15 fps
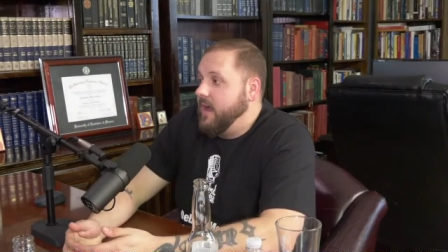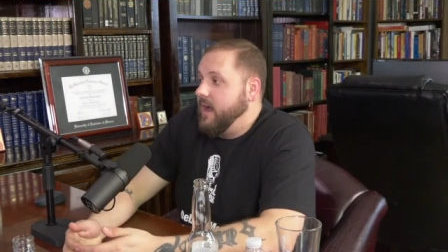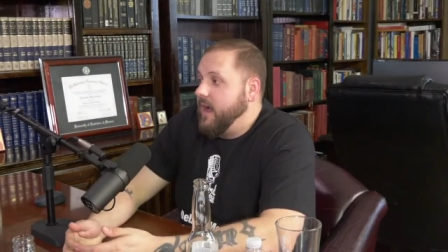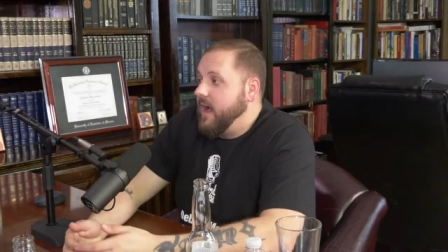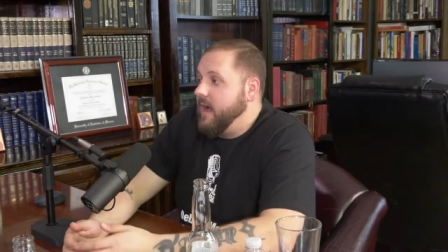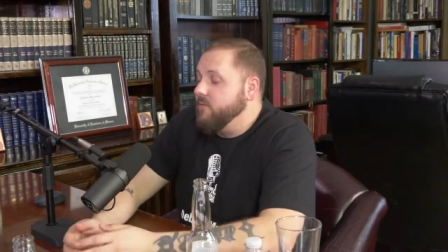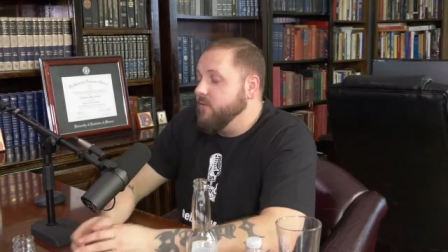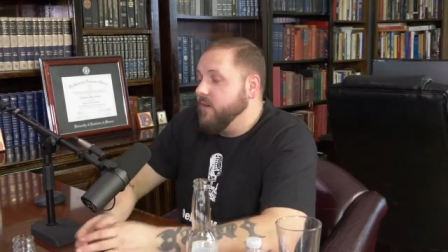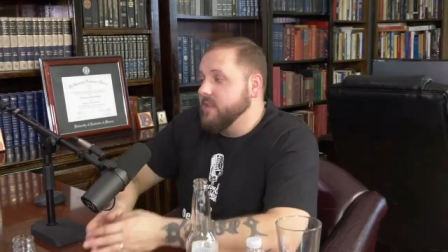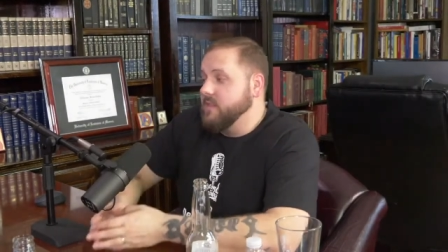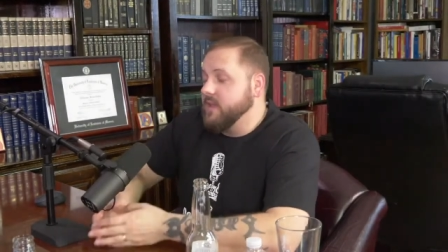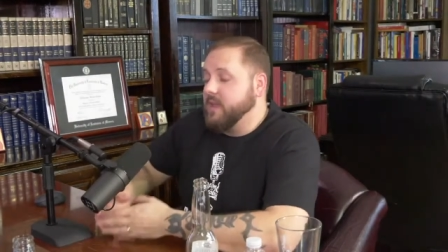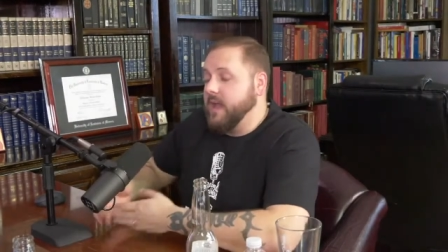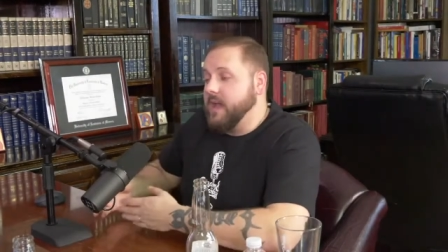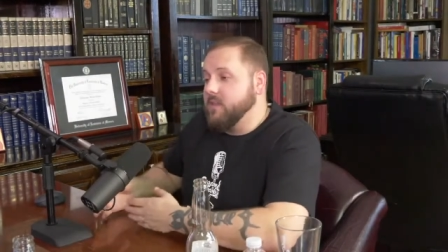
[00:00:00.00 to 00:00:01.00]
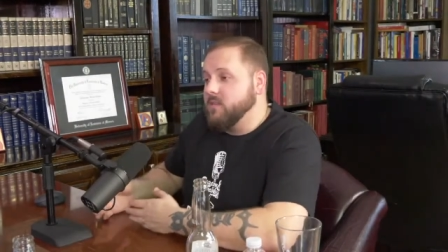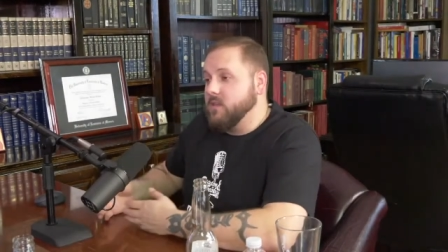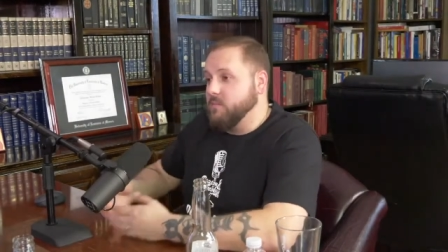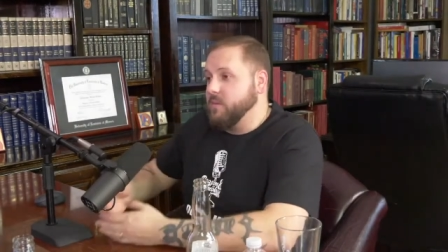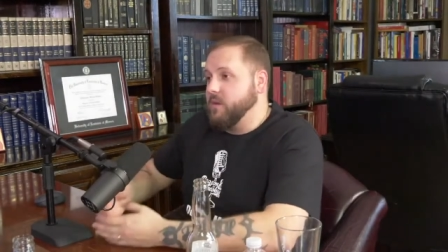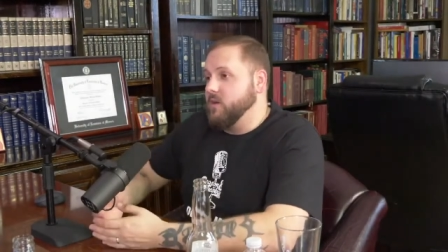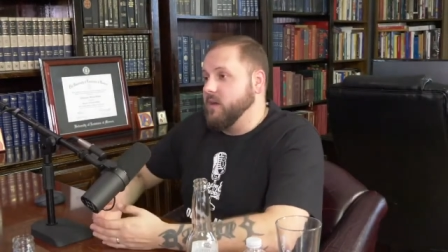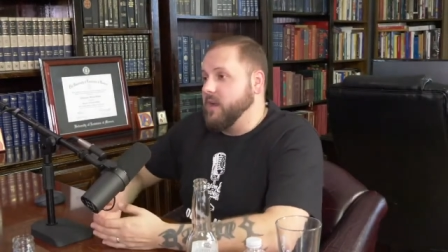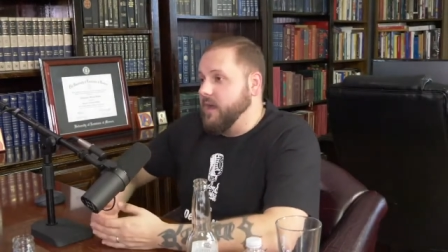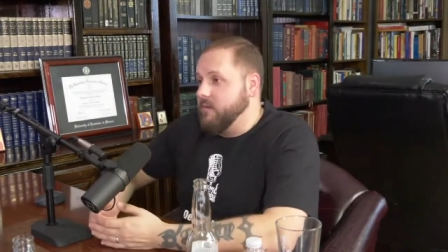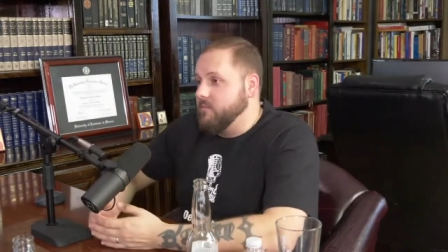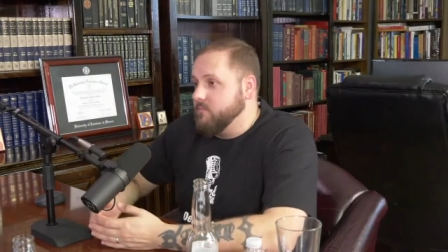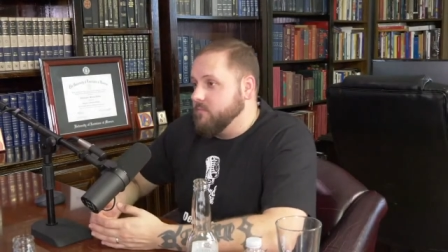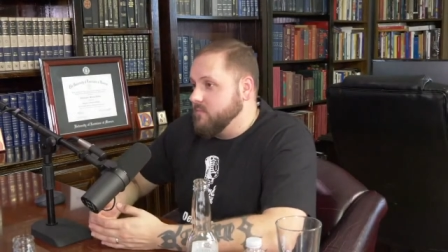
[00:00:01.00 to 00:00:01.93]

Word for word: I, find the Catholic paradigm to